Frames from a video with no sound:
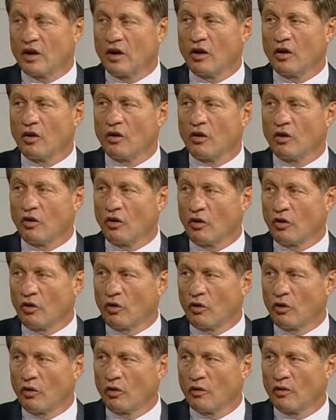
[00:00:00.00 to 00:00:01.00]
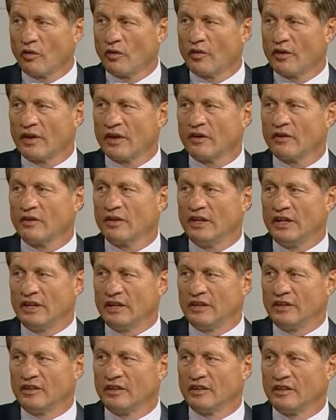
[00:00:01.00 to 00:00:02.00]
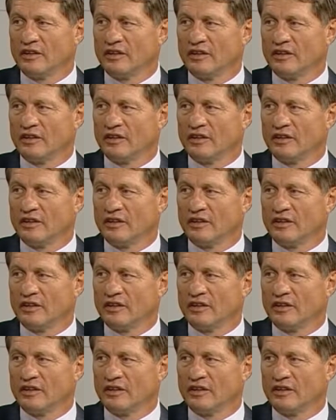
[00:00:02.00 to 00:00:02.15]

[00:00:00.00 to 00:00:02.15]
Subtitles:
are all that are needed